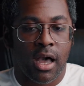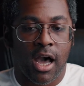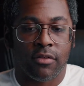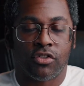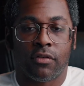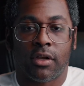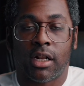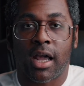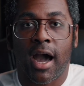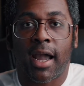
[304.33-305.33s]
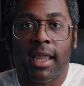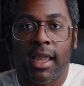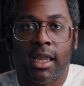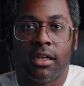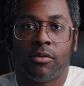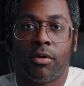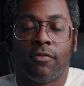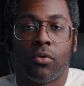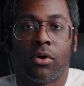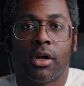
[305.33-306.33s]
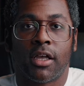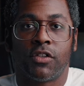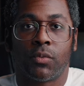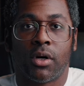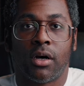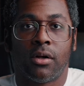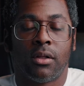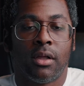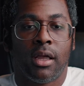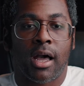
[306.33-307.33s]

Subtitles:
I've driven an i8 before as well.